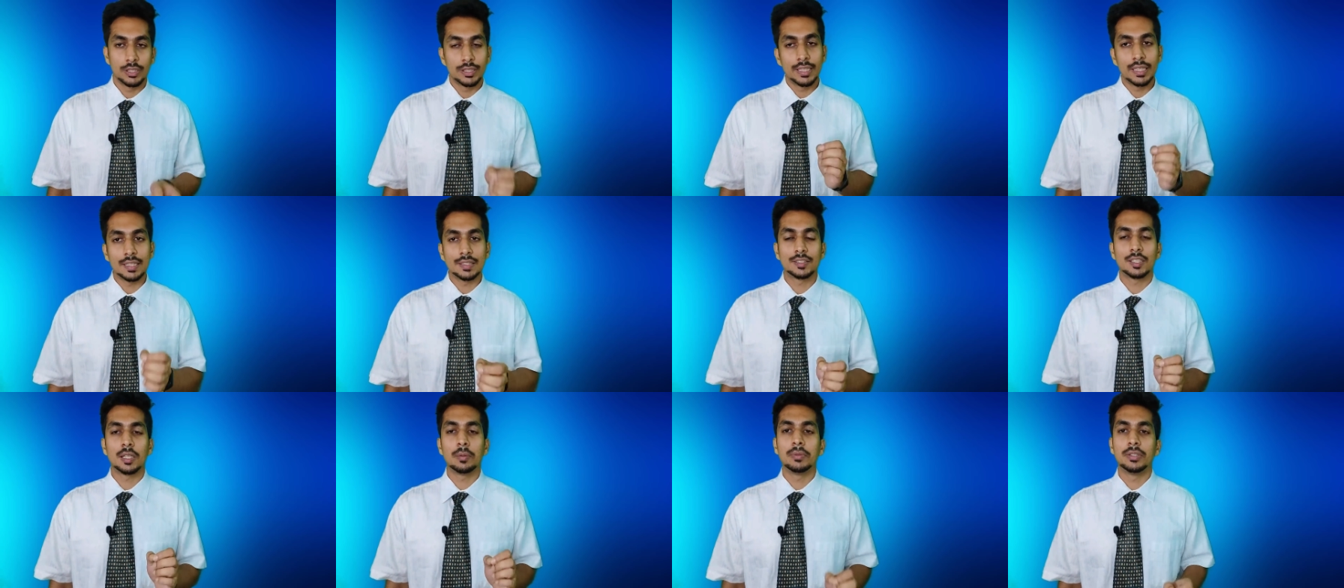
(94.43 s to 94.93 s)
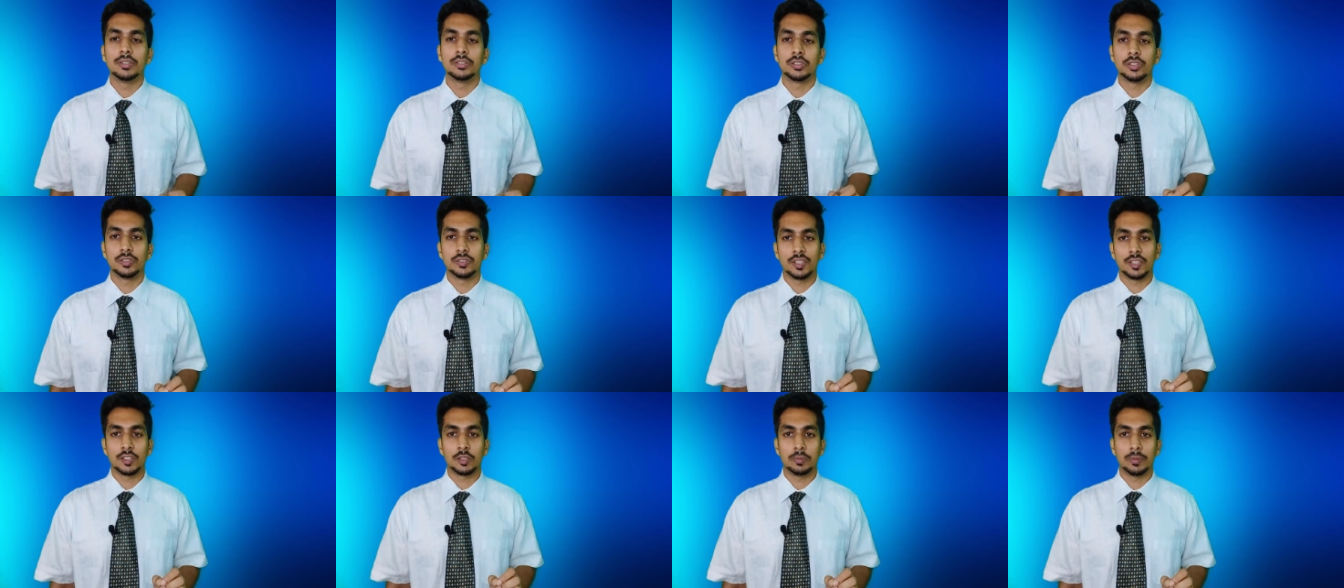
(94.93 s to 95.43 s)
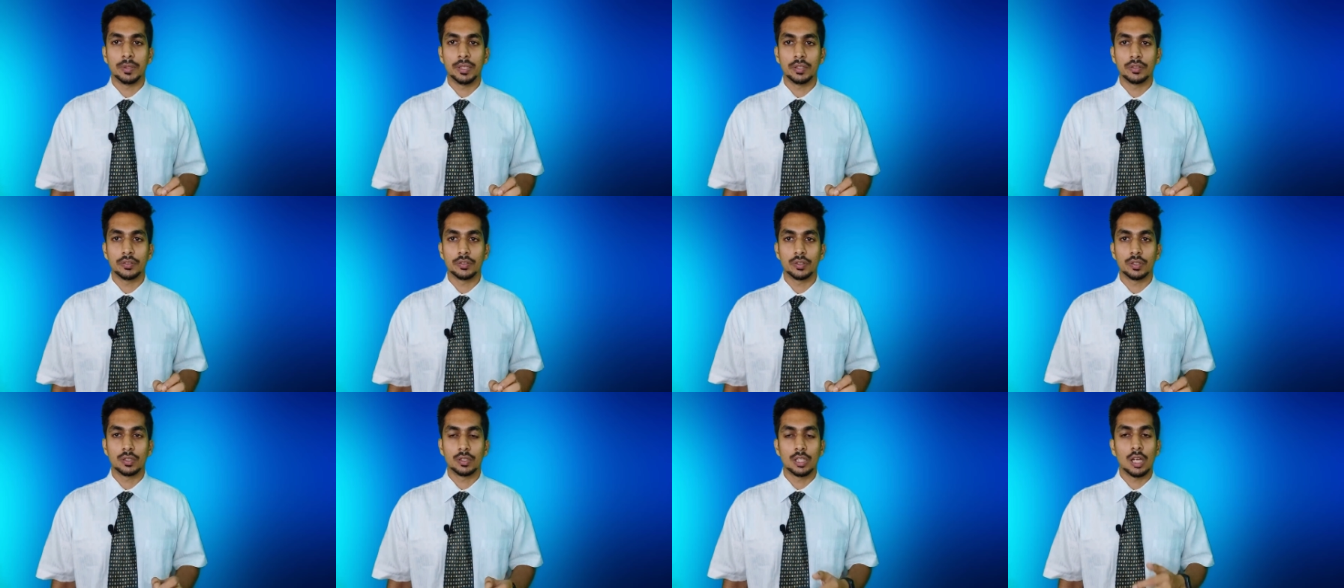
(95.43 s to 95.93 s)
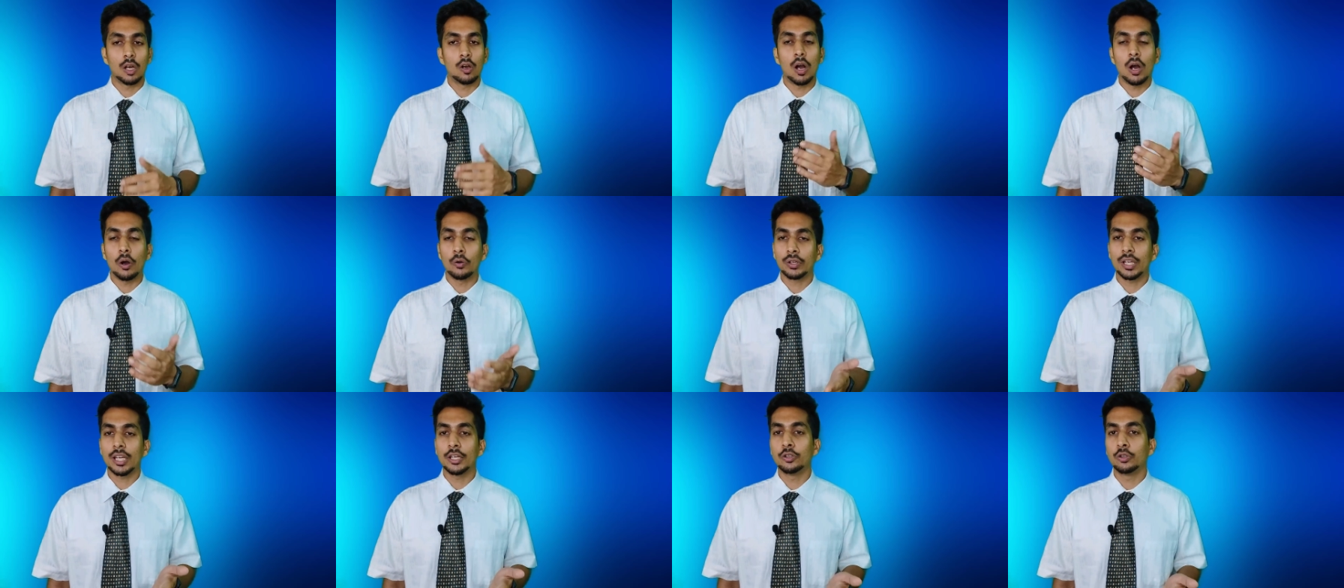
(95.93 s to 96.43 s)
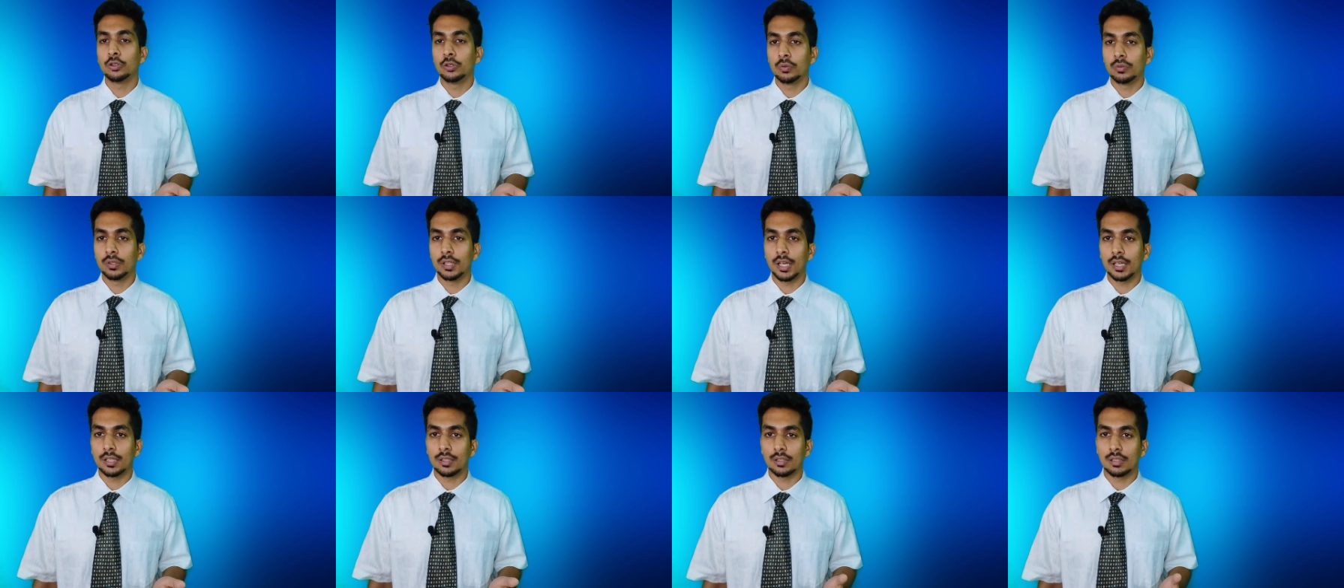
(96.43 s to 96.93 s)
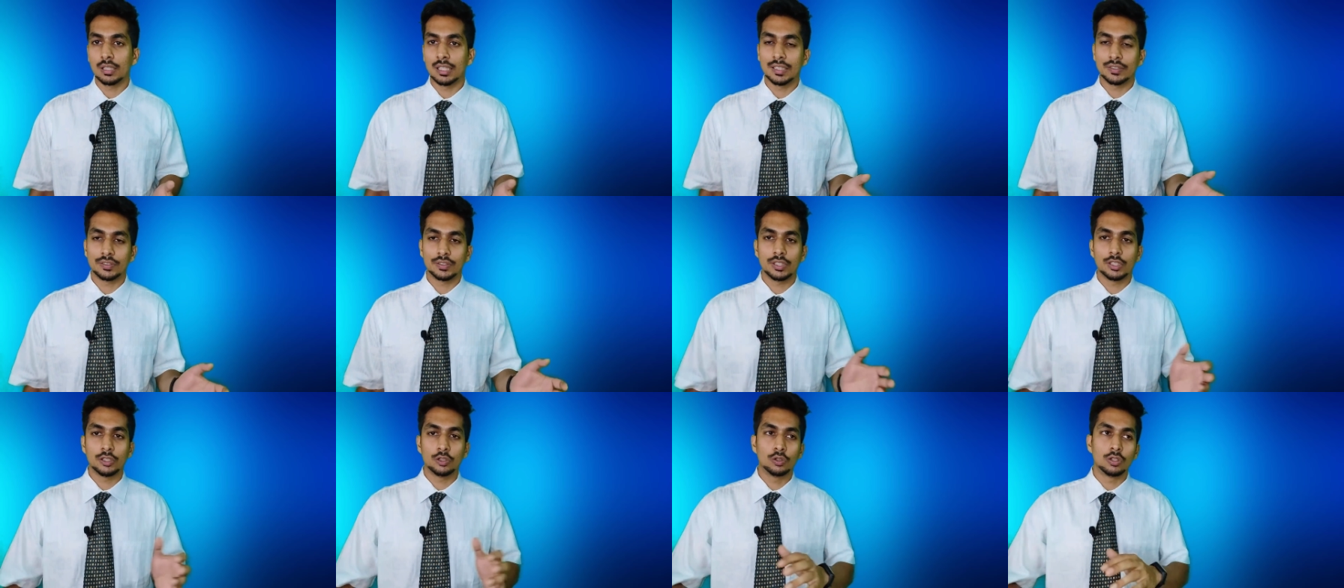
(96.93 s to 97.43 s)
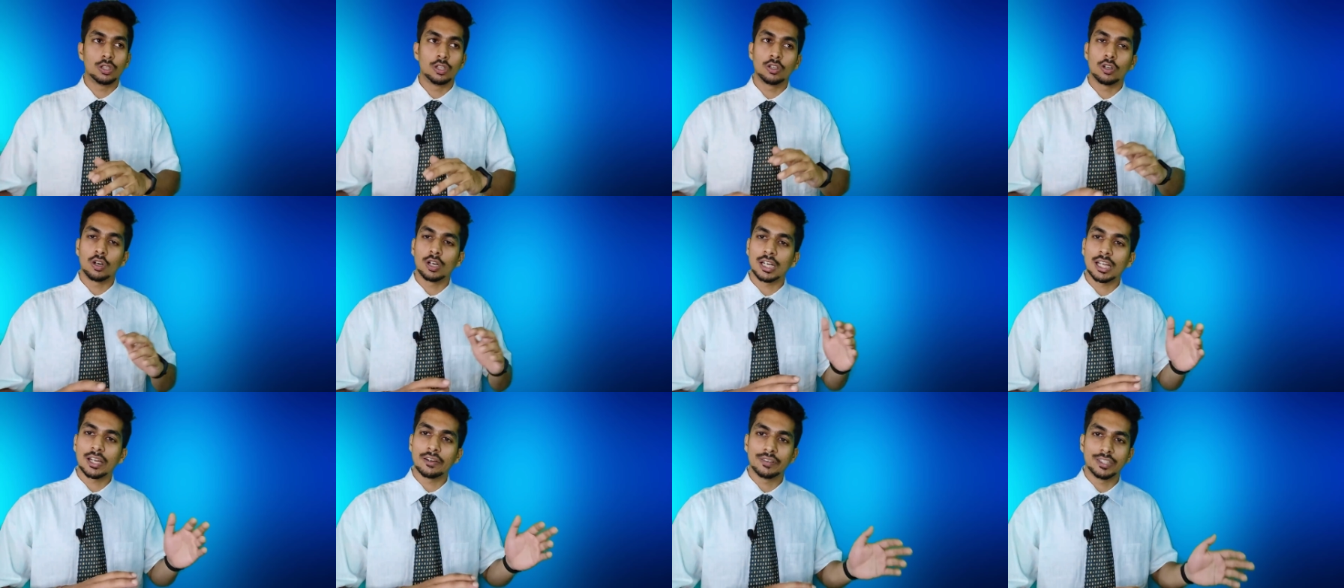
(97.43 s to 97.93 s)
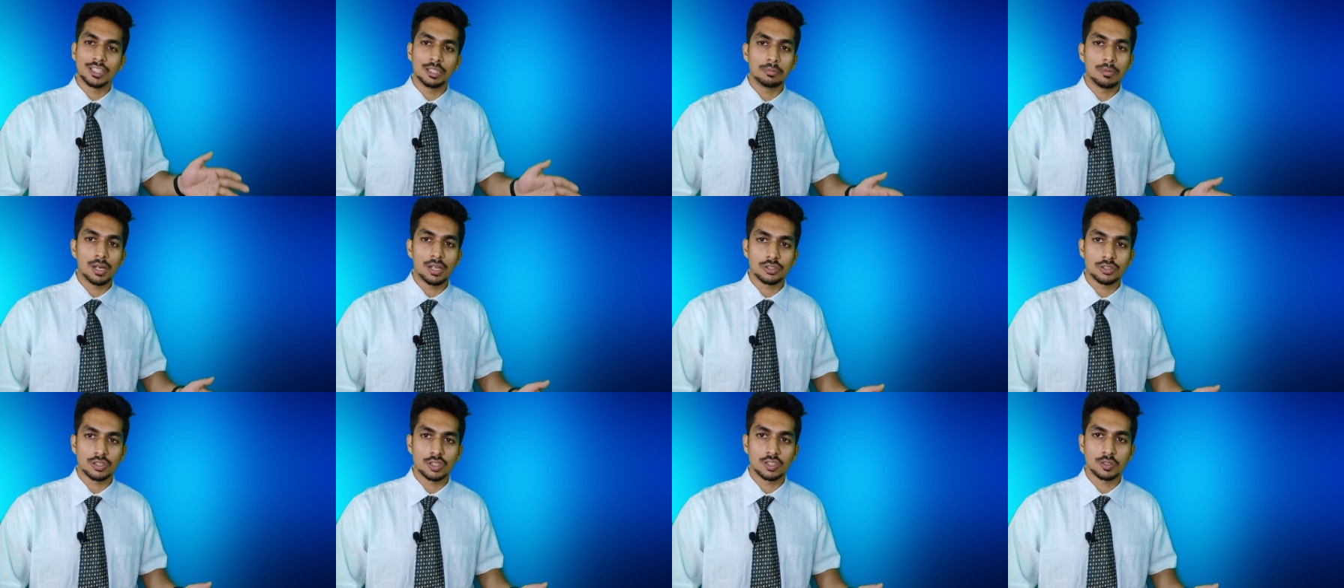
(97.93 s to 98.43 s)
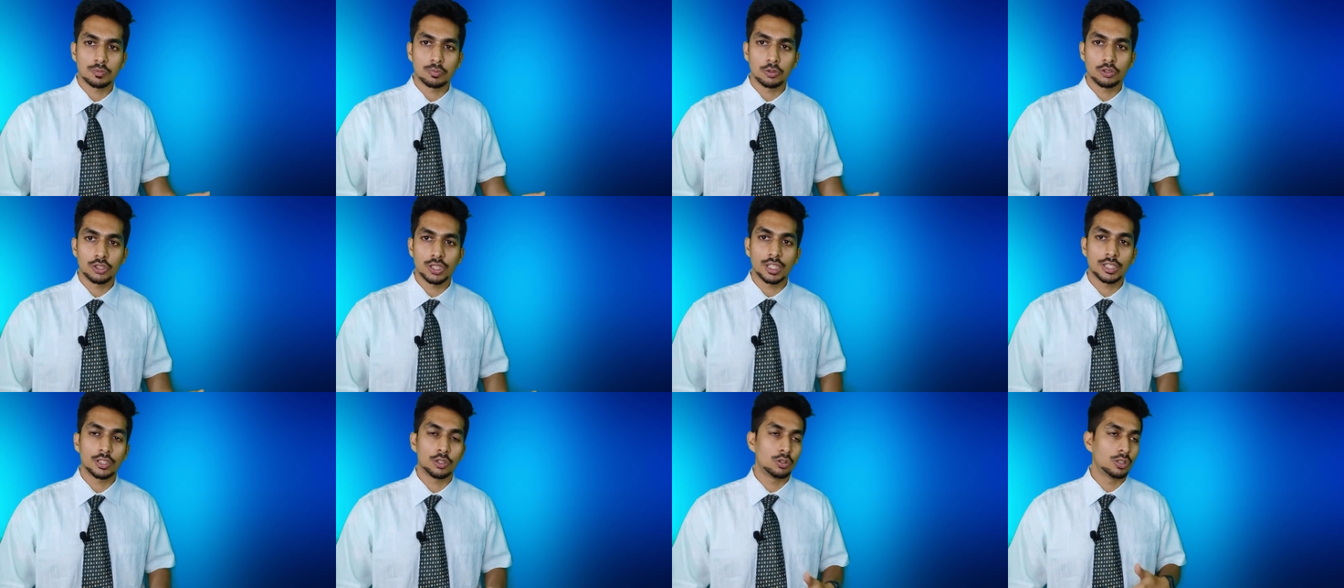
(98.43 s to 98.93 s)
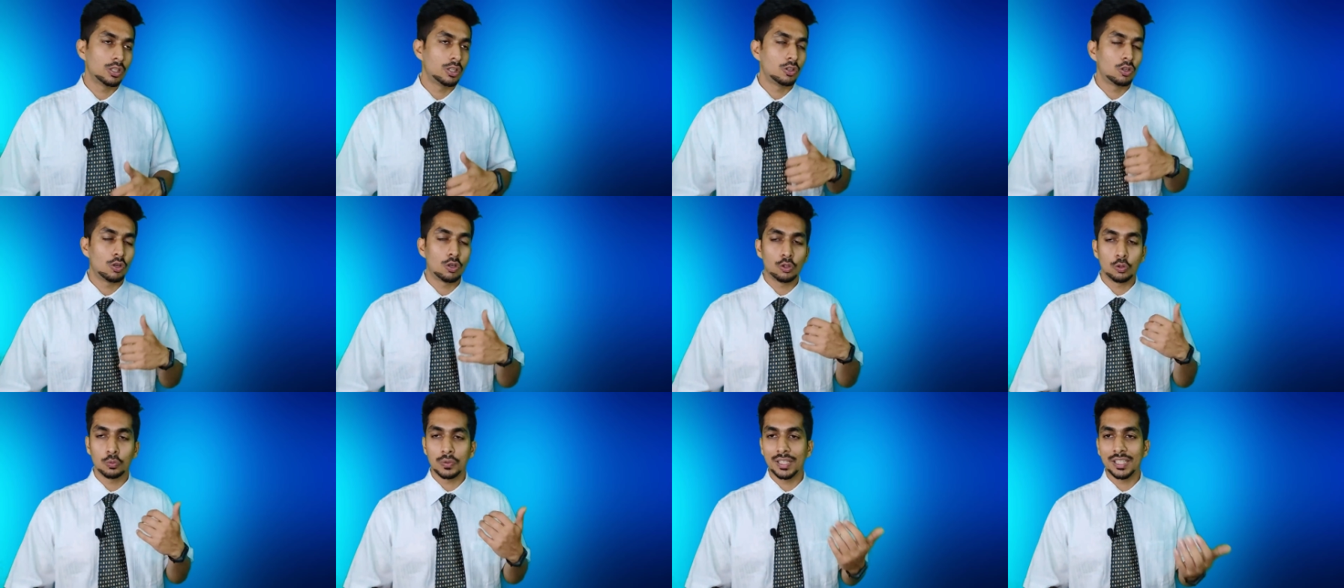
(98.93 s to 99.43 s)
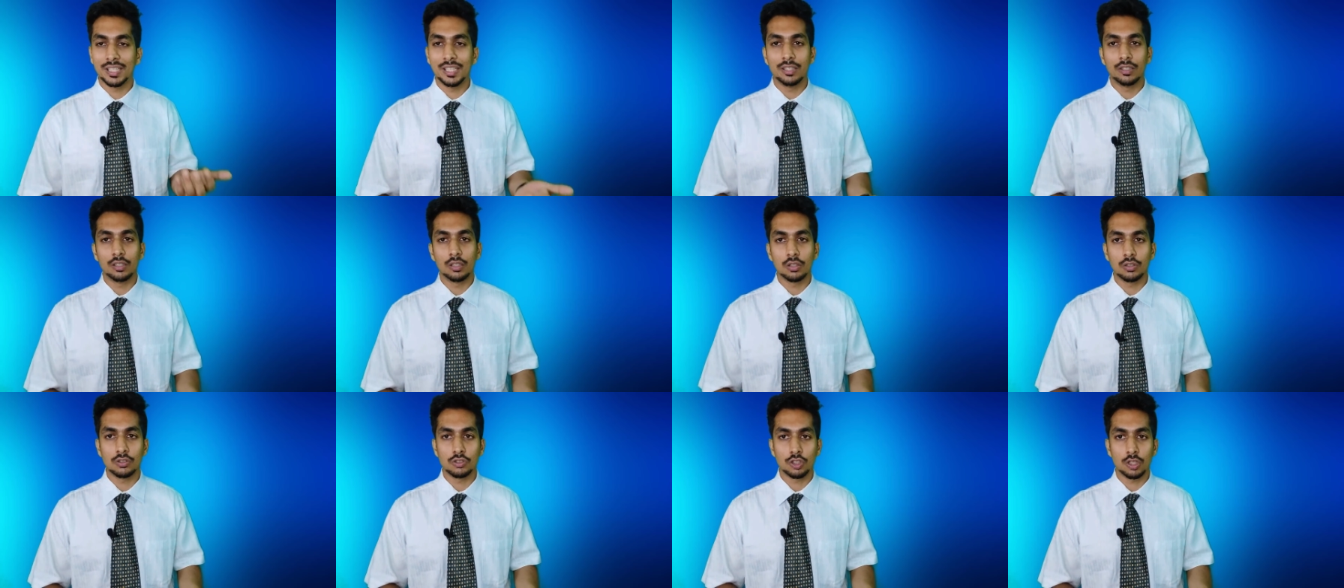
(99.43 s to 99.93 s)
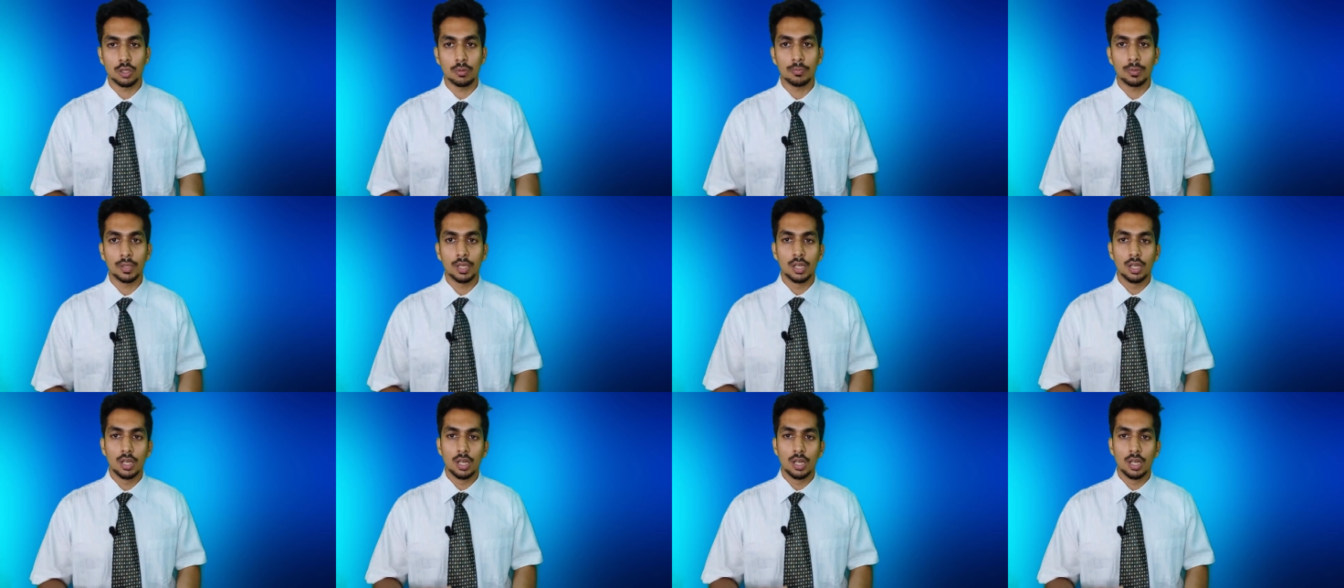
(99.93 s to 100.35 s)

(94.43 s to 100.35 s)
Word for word: get some research experience now how can you do that let's say you did not have any master's project you did not do any internship